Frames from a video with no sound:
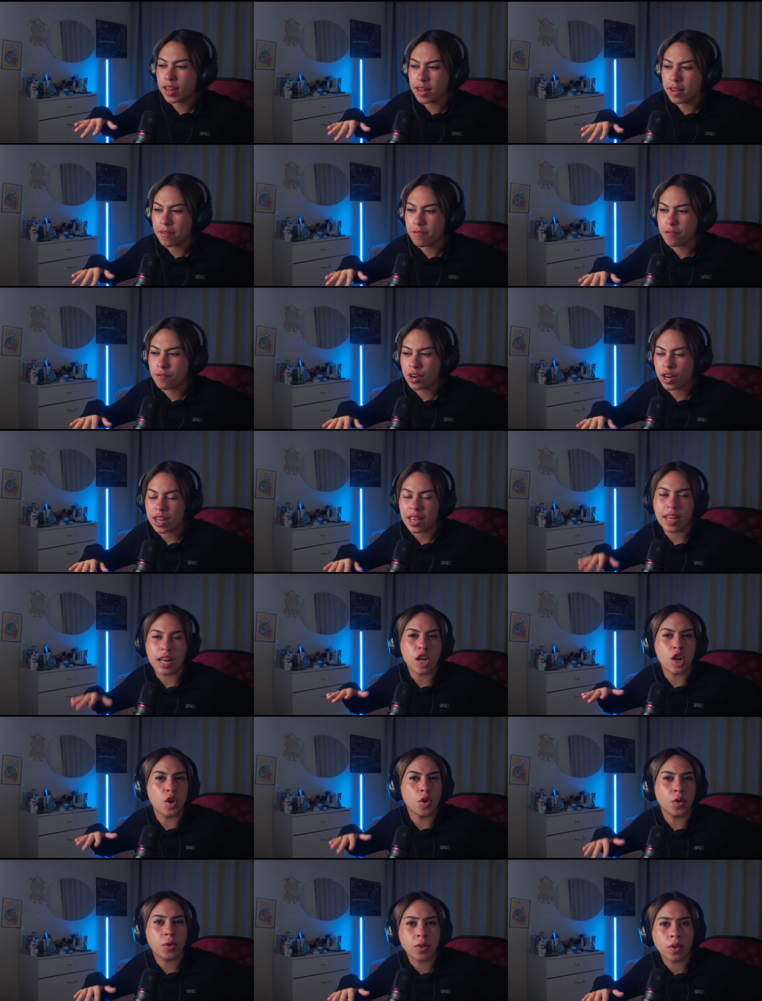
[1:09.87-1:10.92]
very
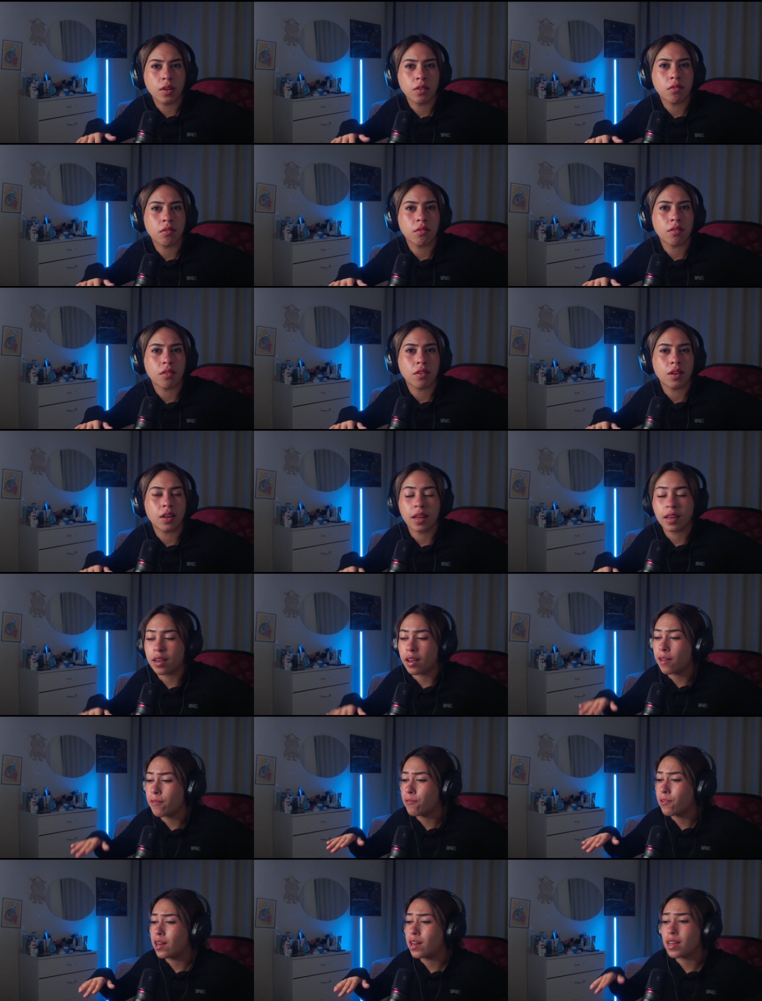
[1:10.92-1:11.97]
low like i
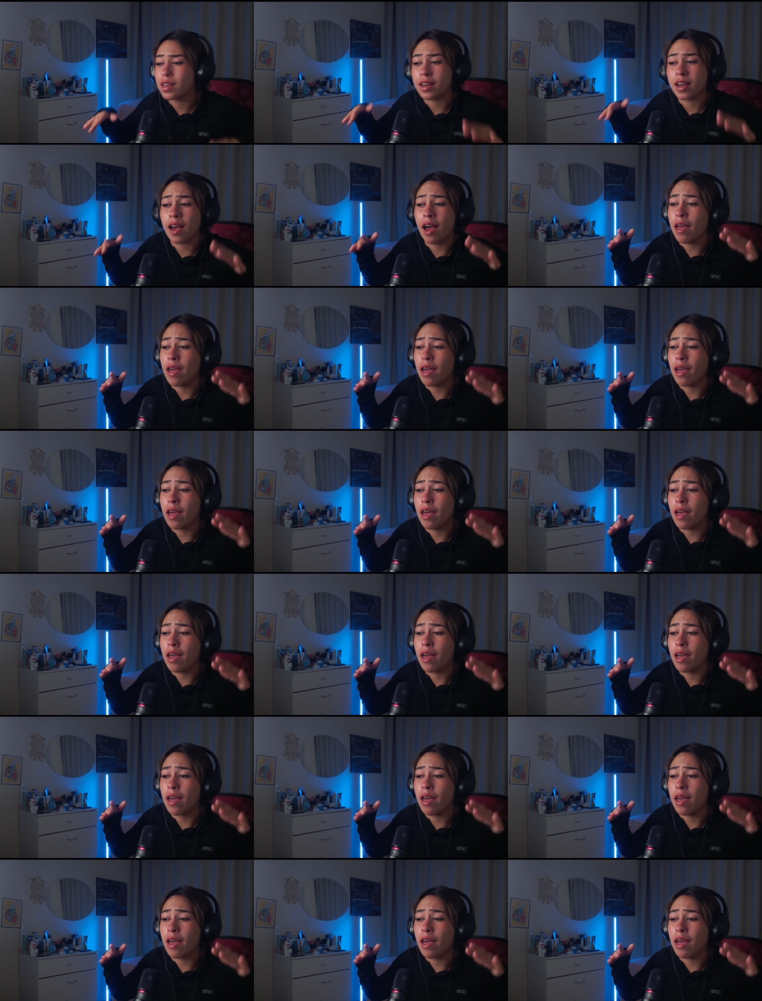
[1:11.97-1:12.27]
feel like